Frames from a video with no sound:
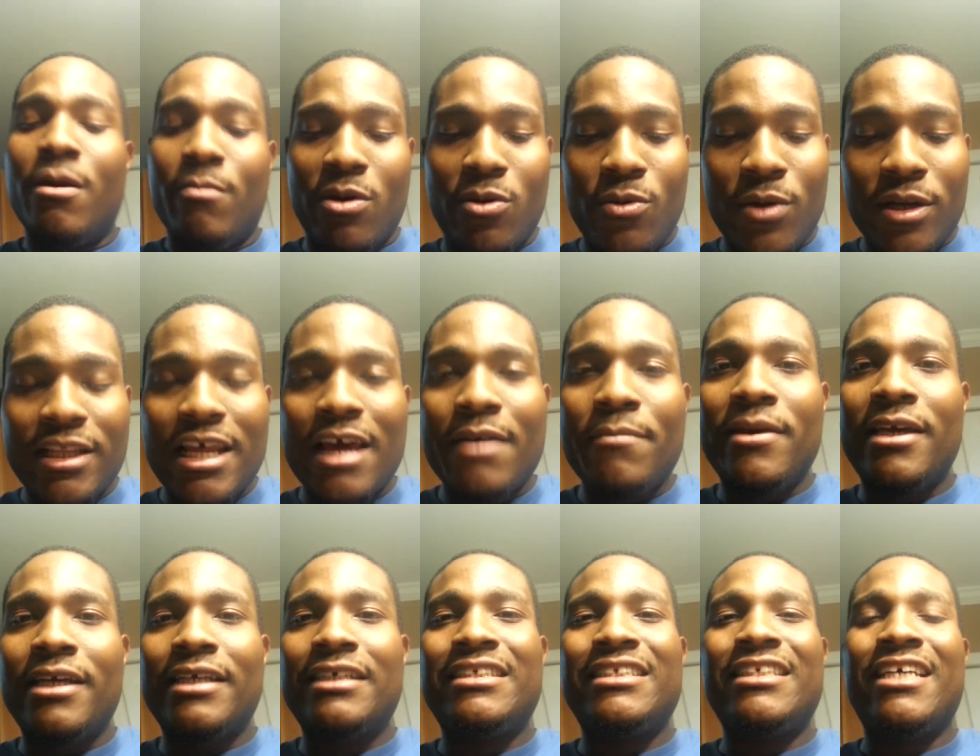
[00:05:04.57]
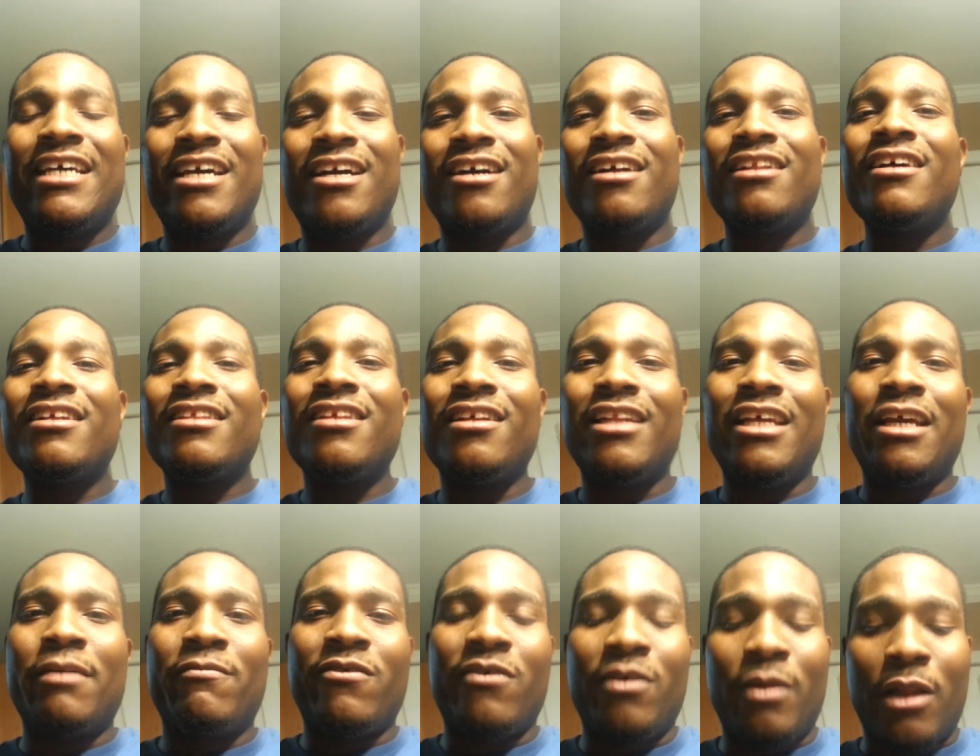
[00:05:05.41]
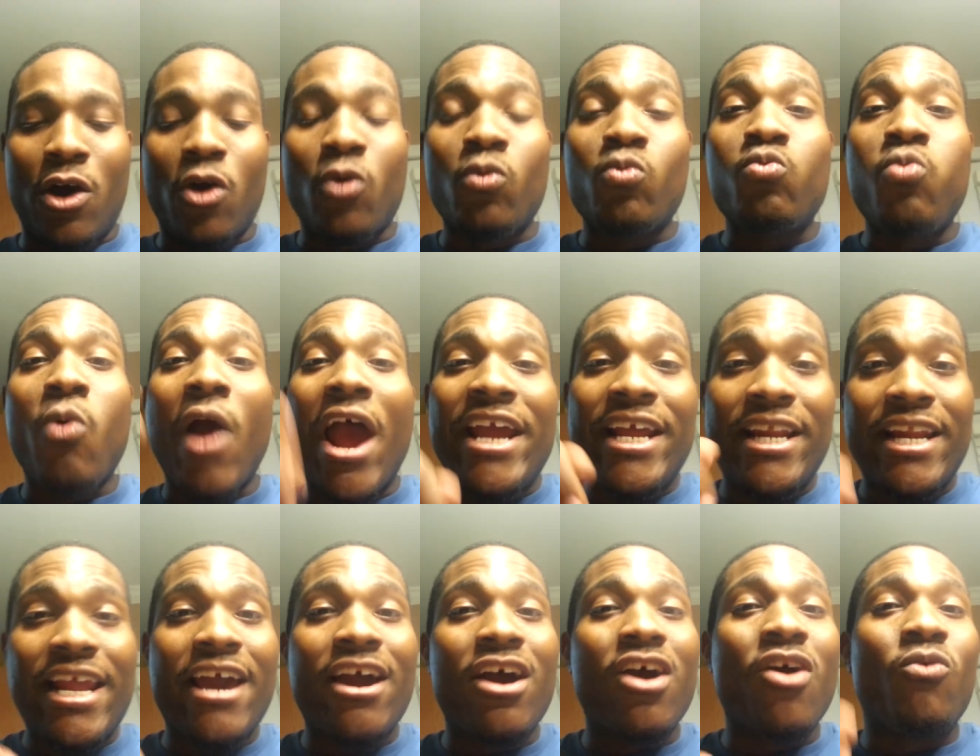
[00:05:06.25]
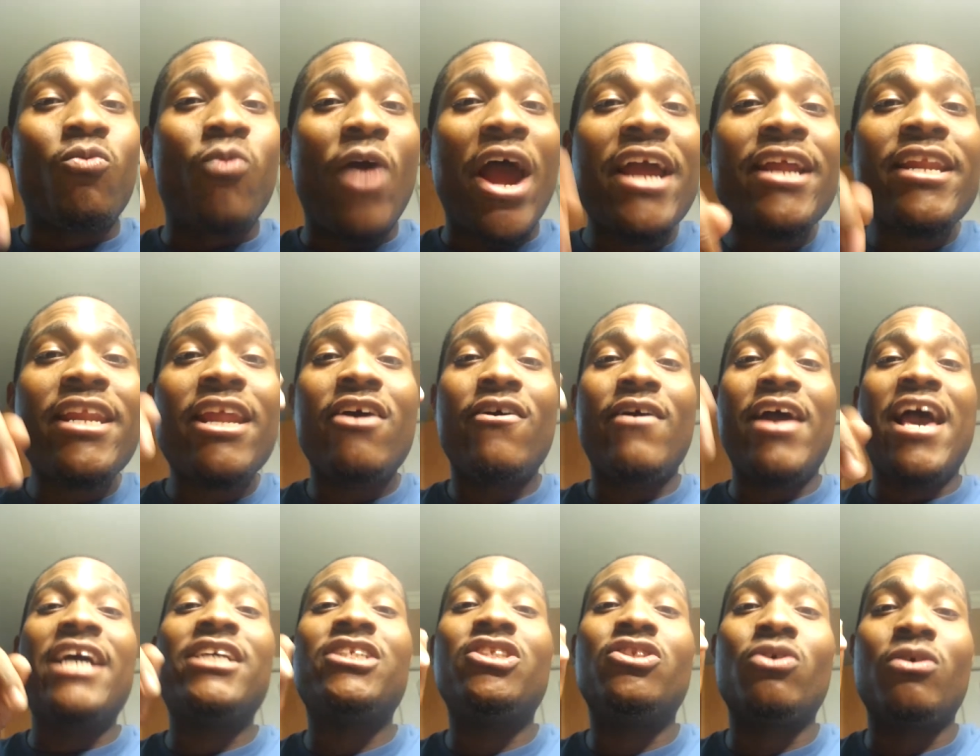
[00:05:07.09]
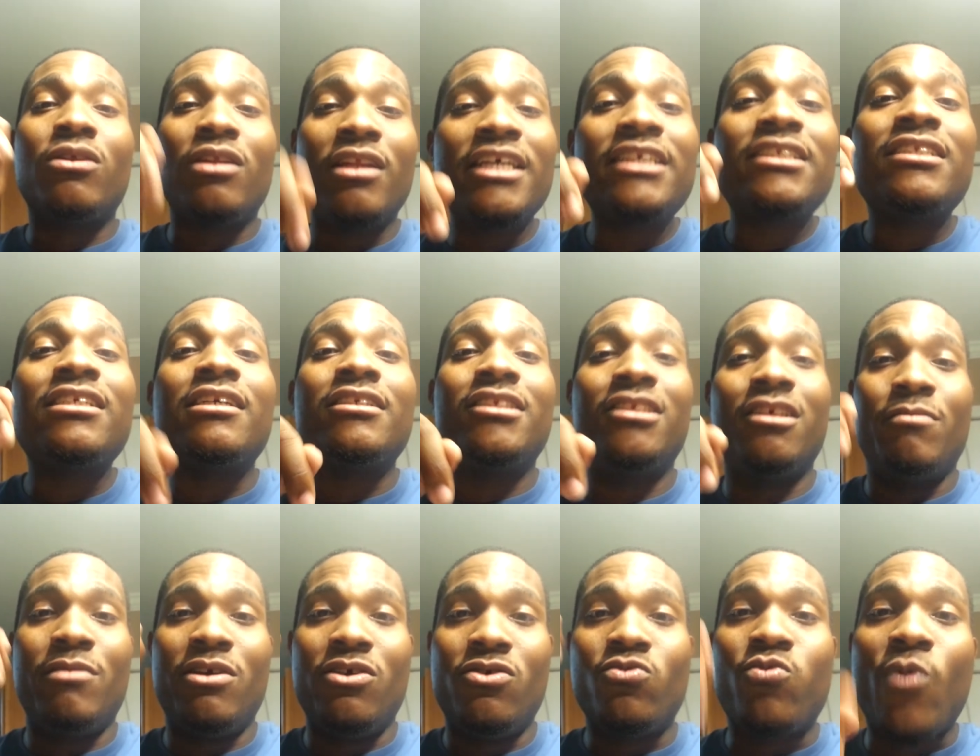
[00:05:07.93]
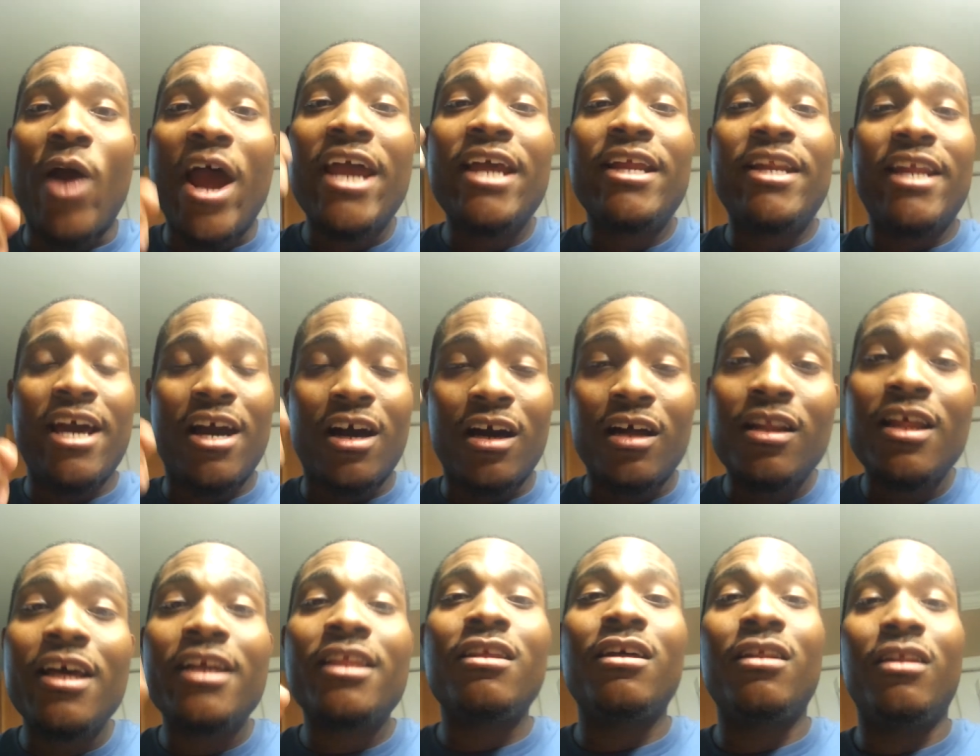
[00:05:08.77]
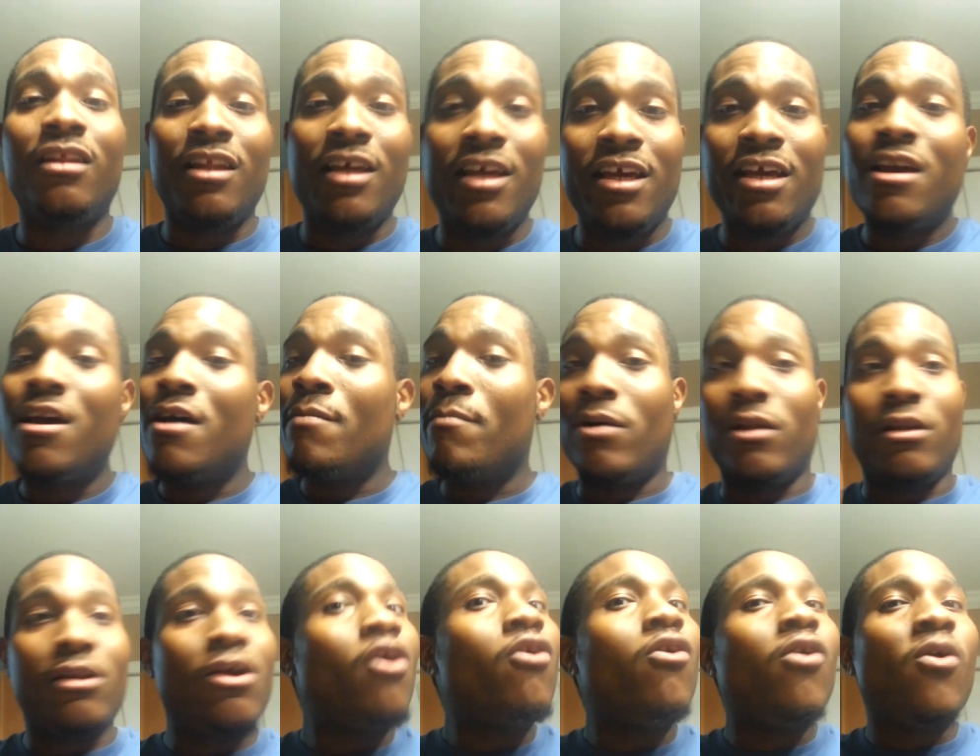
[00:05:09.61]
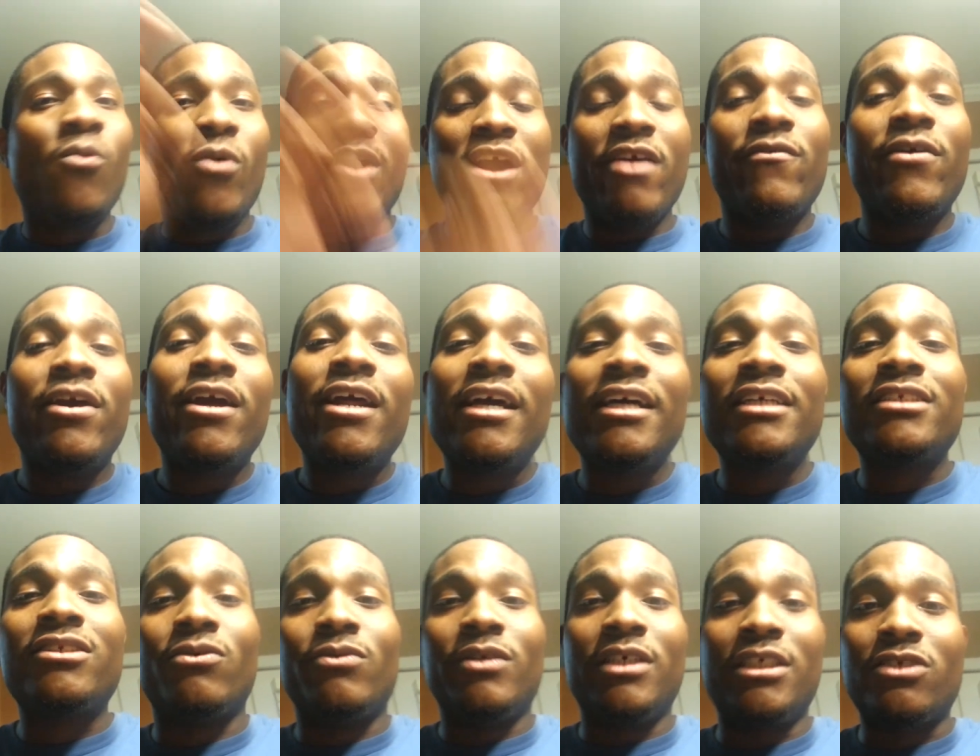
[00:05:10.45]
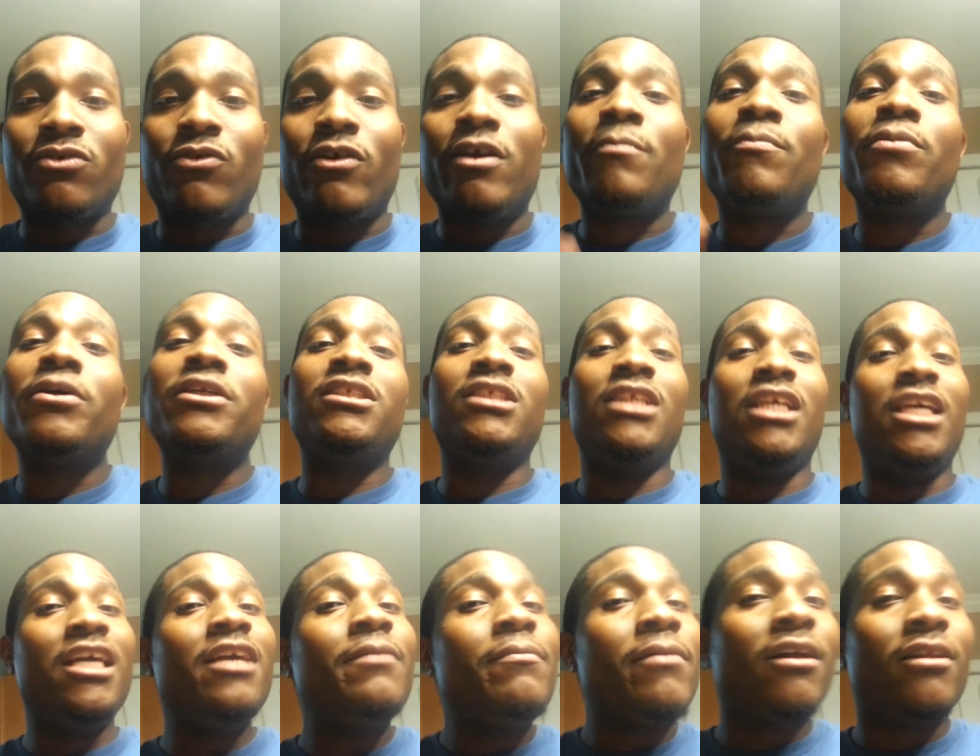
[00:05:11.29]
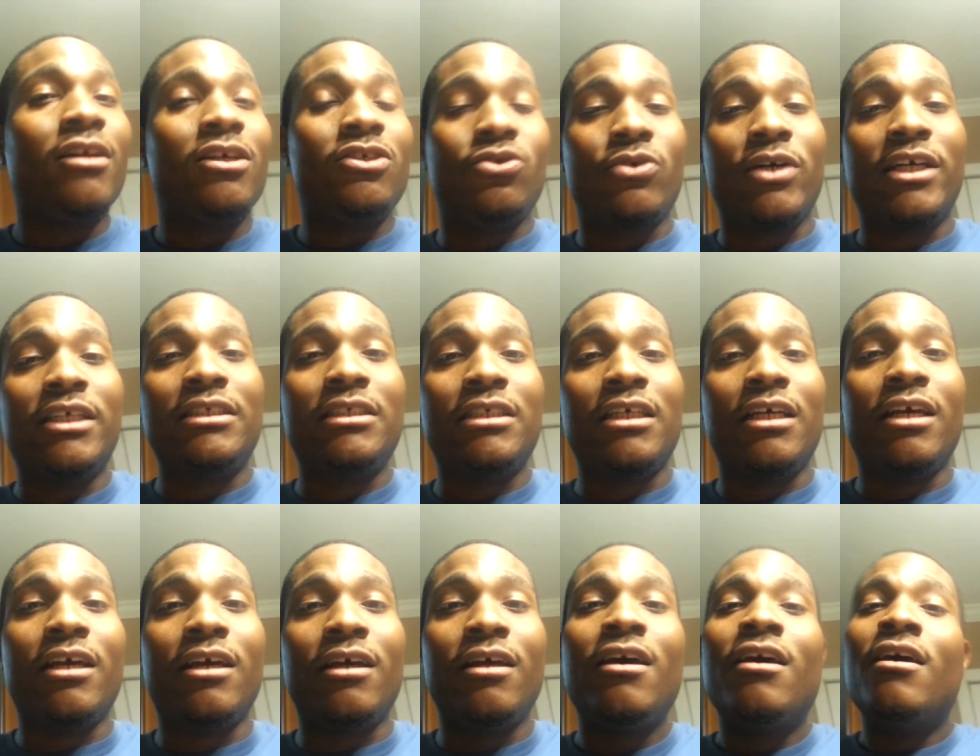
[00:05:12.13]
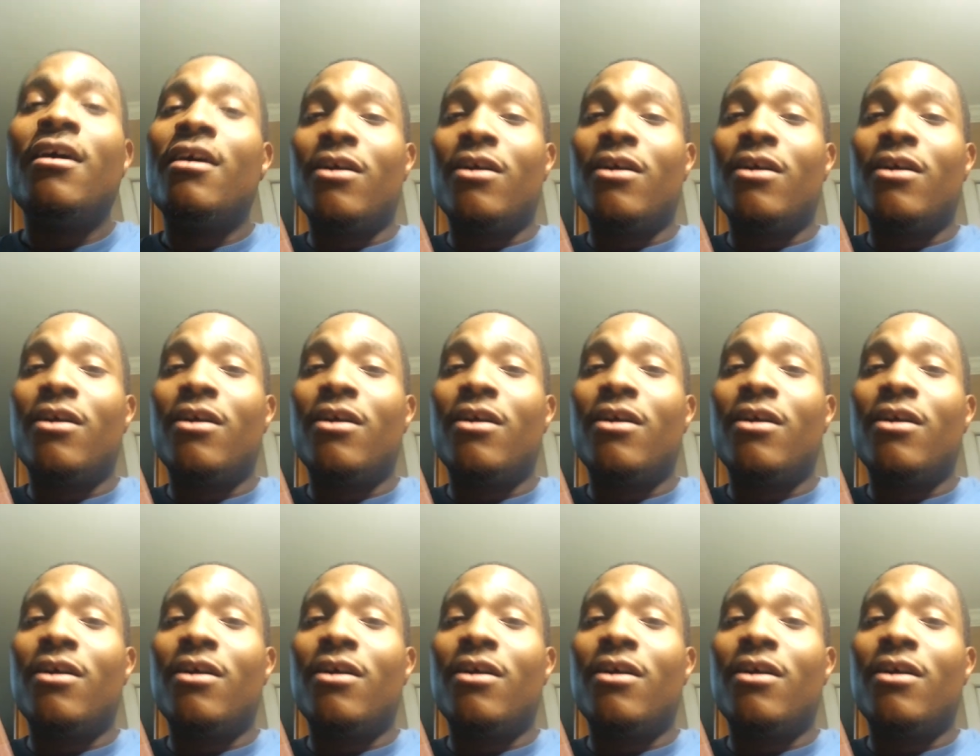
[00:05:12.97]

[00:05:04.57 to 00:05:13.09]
But with that being said, click the link below right now, right now as you're listening to me, right now. Click the link below wherever it is on the screen. Put your email address in.